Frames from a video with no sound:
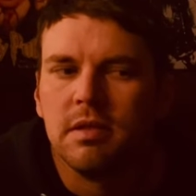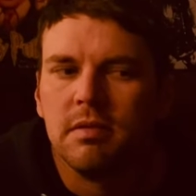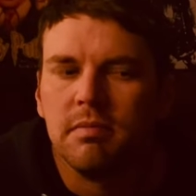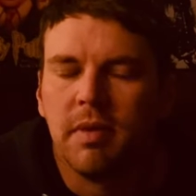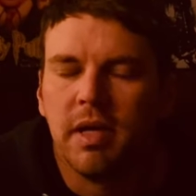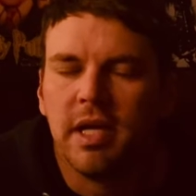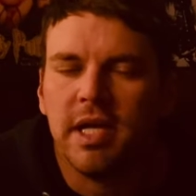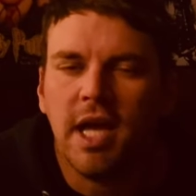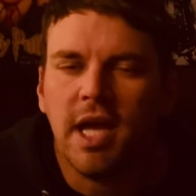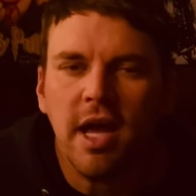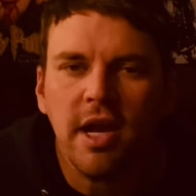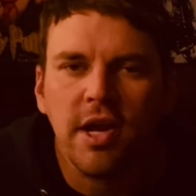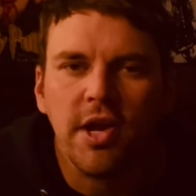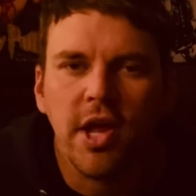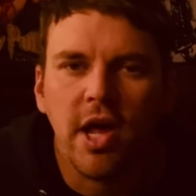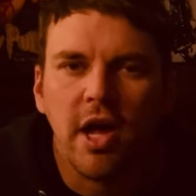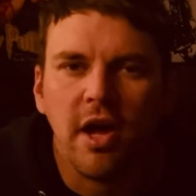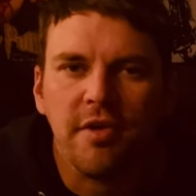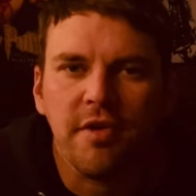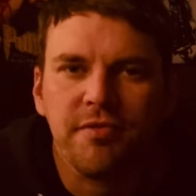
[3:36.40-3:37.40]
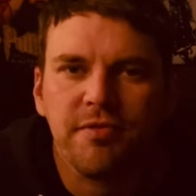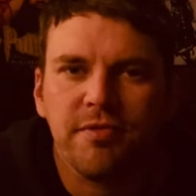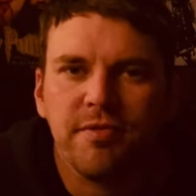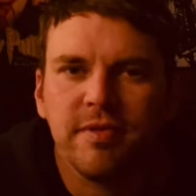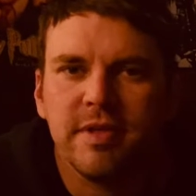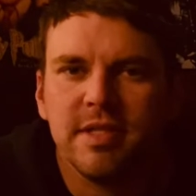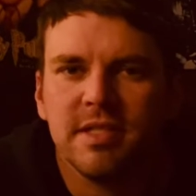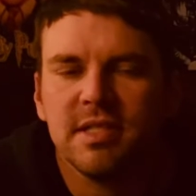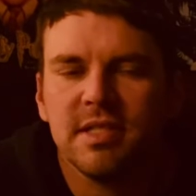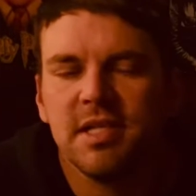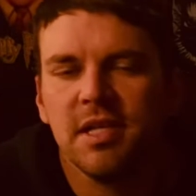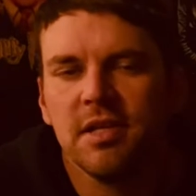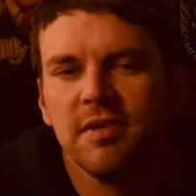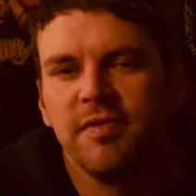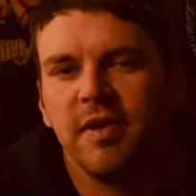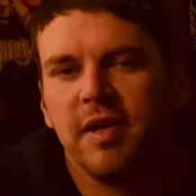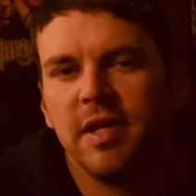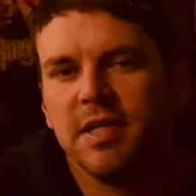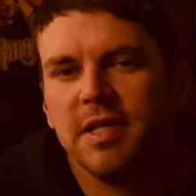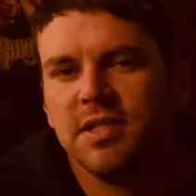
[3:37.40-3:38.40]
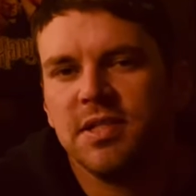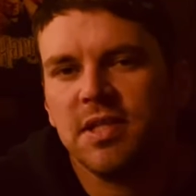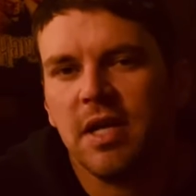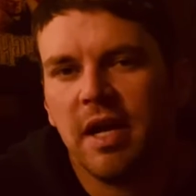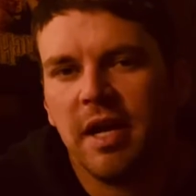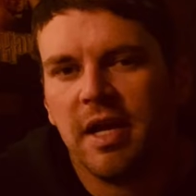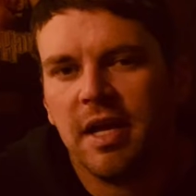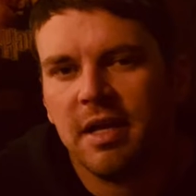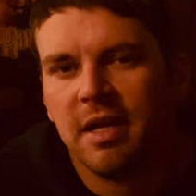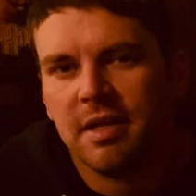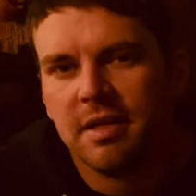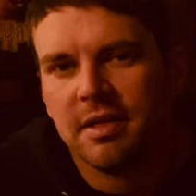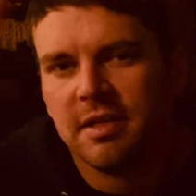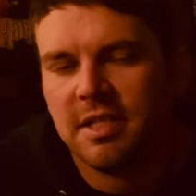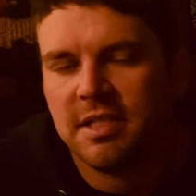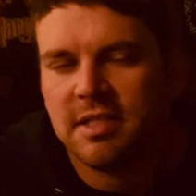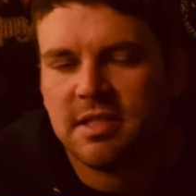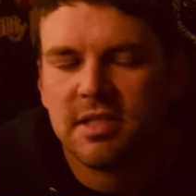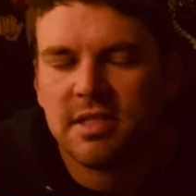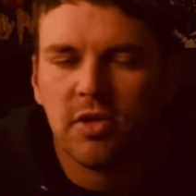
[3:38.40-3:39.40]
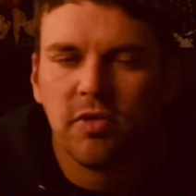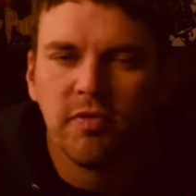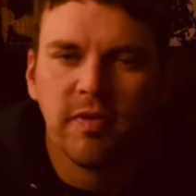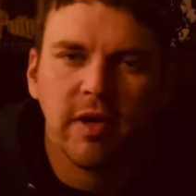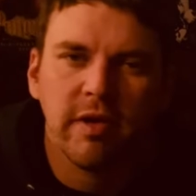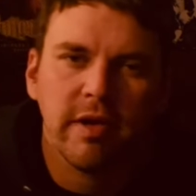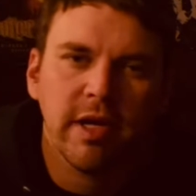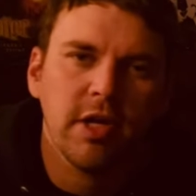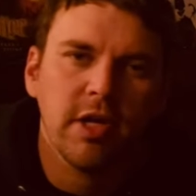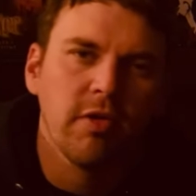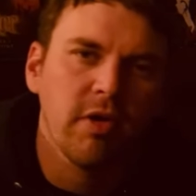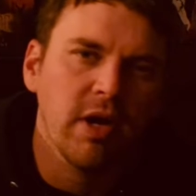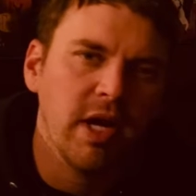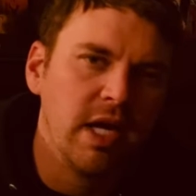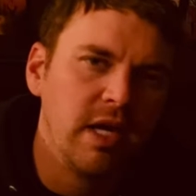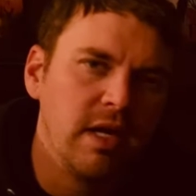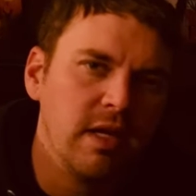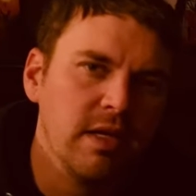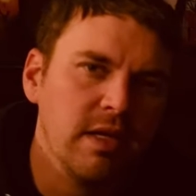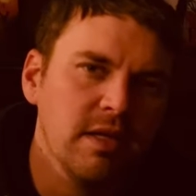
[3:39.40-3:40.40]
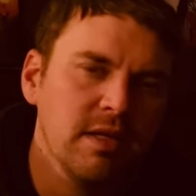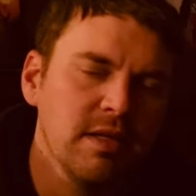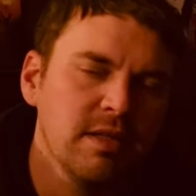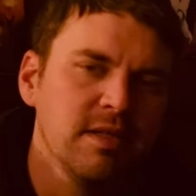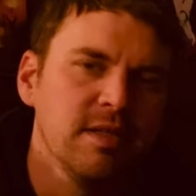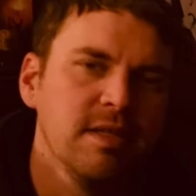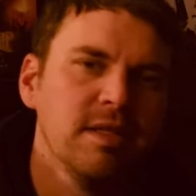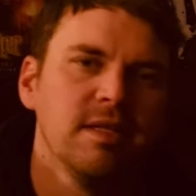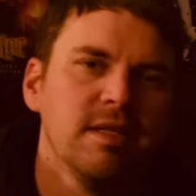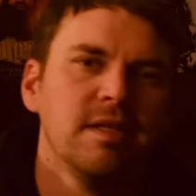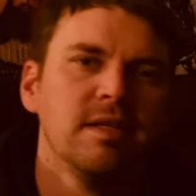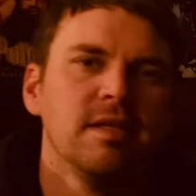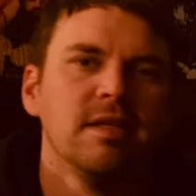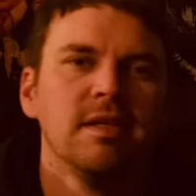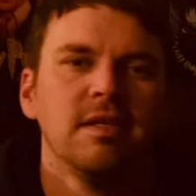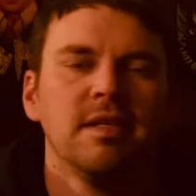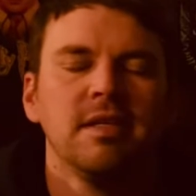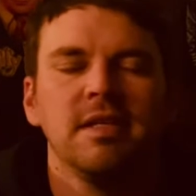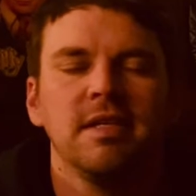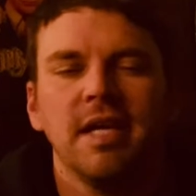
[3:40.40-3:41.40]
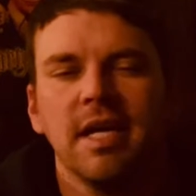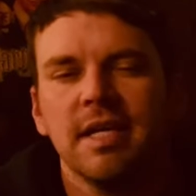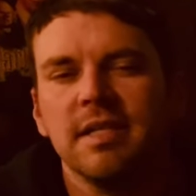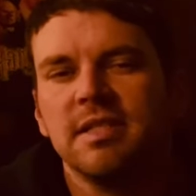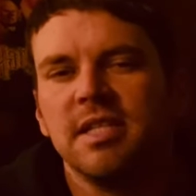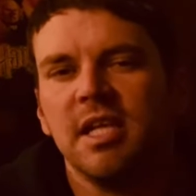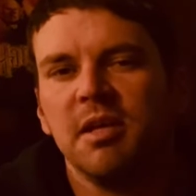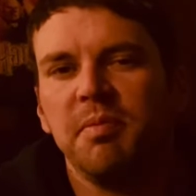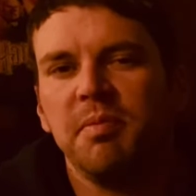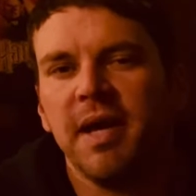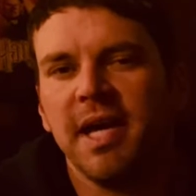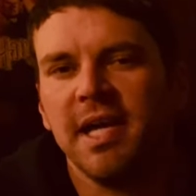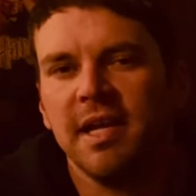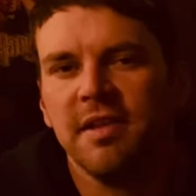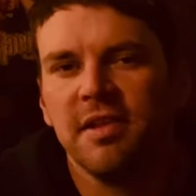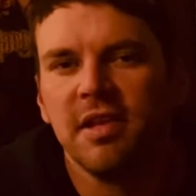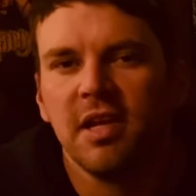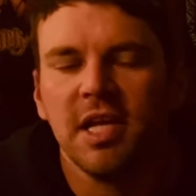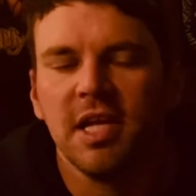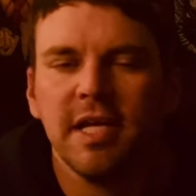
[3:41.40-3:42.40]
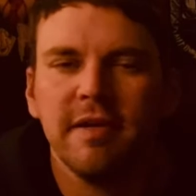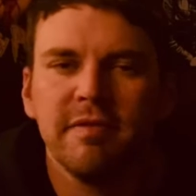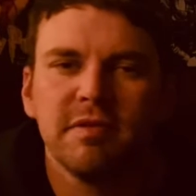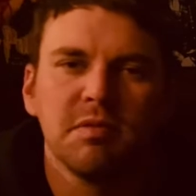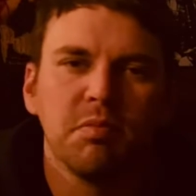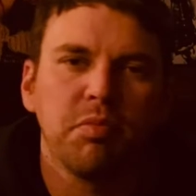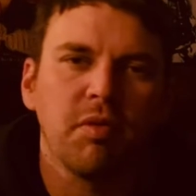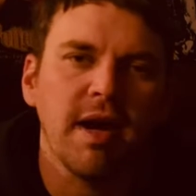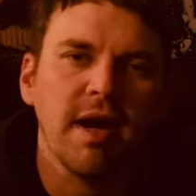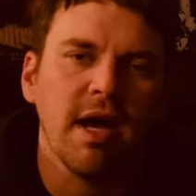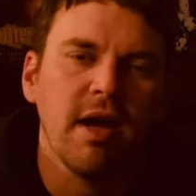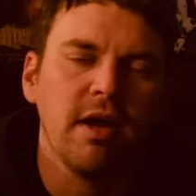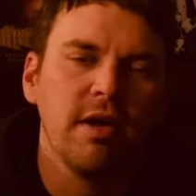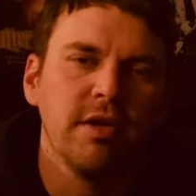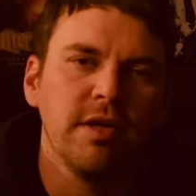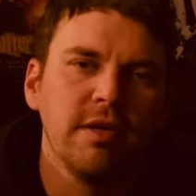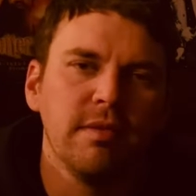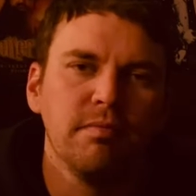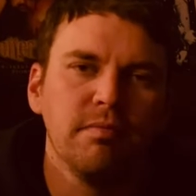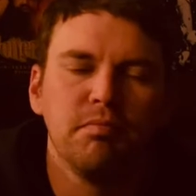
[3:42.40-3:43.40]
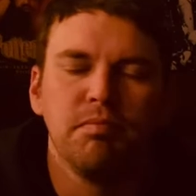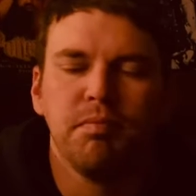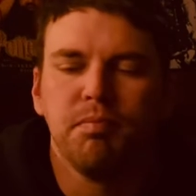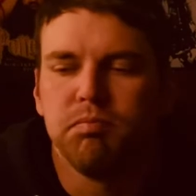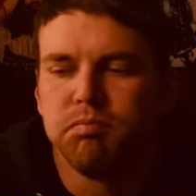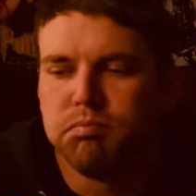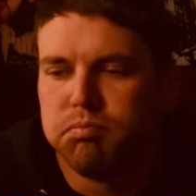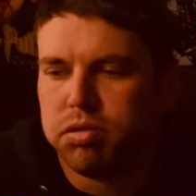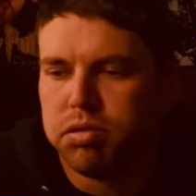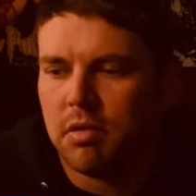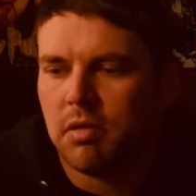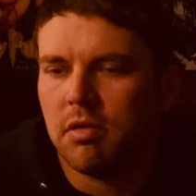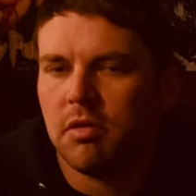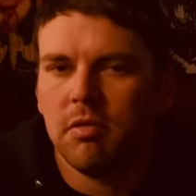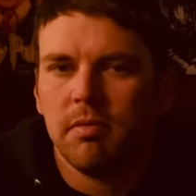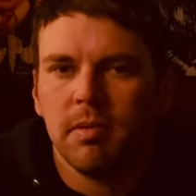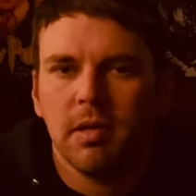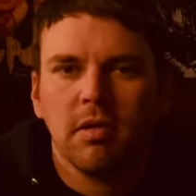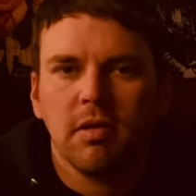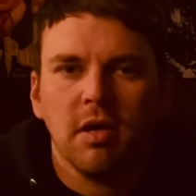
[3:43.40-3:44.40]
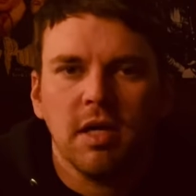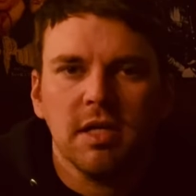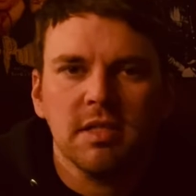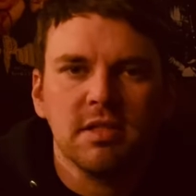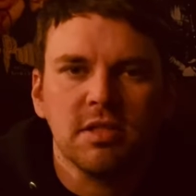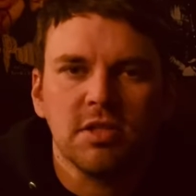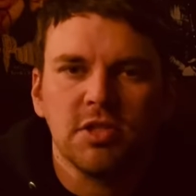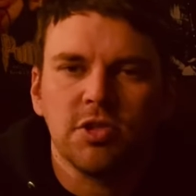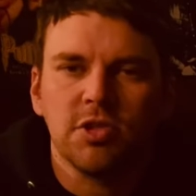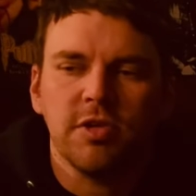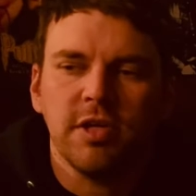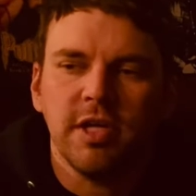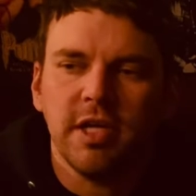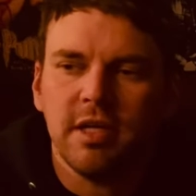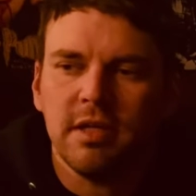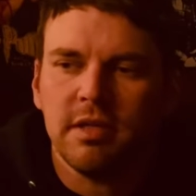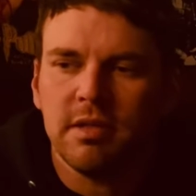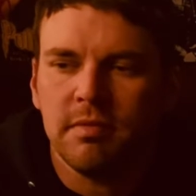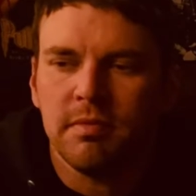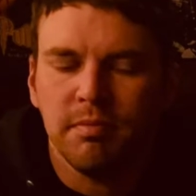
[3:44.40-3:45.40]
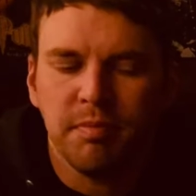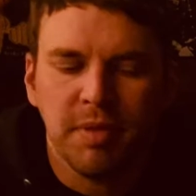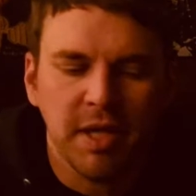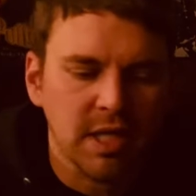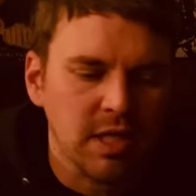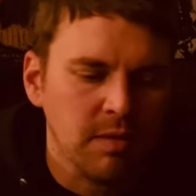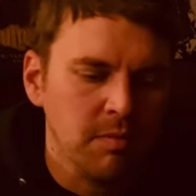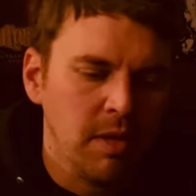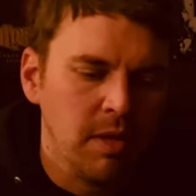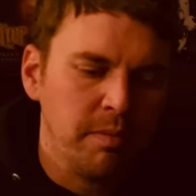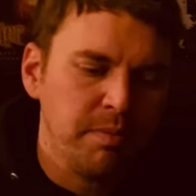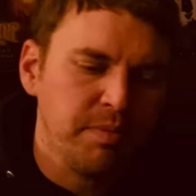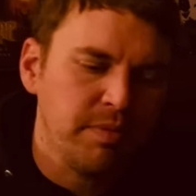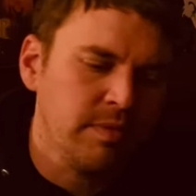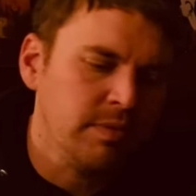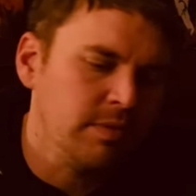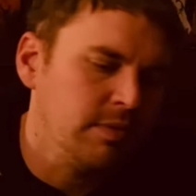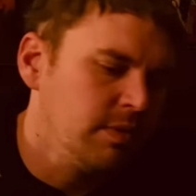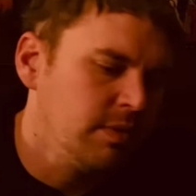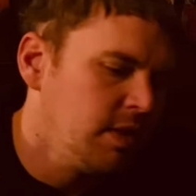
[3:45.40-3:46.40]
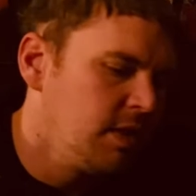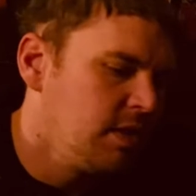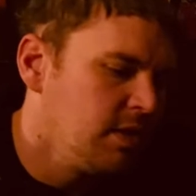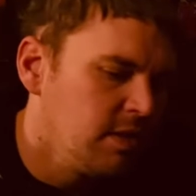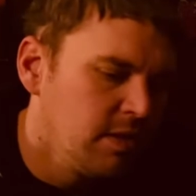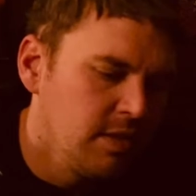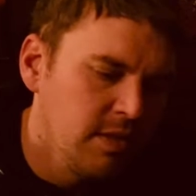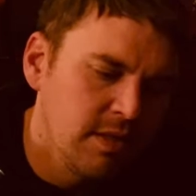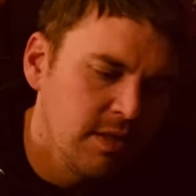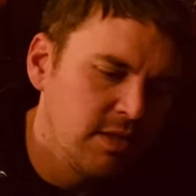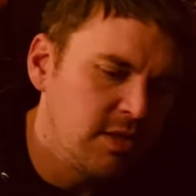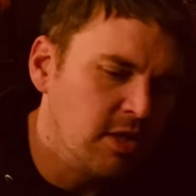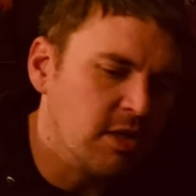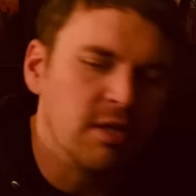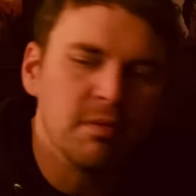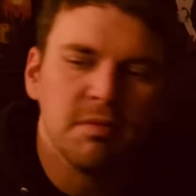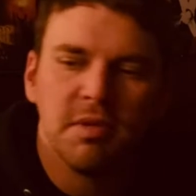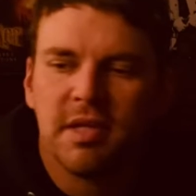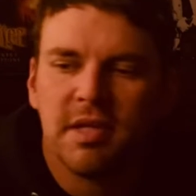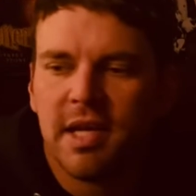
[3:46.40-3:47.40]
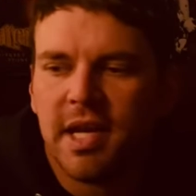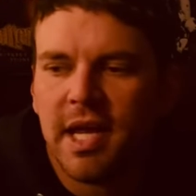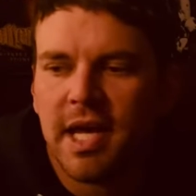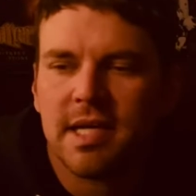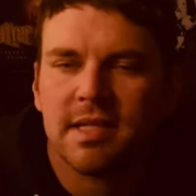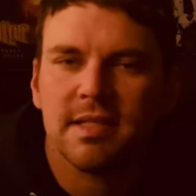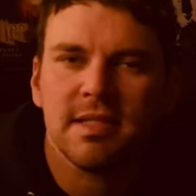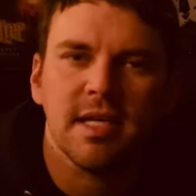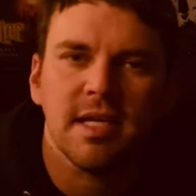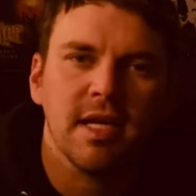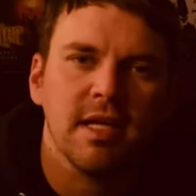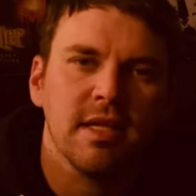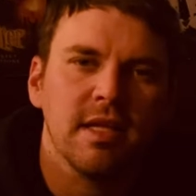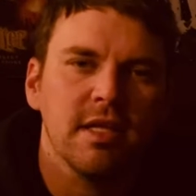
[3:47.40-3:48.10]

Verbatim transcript: But not enough. It's still very sunny, it's still very green. Yes, they painted the leaves brown and blew them across the street and picked them up and took them to the next scene.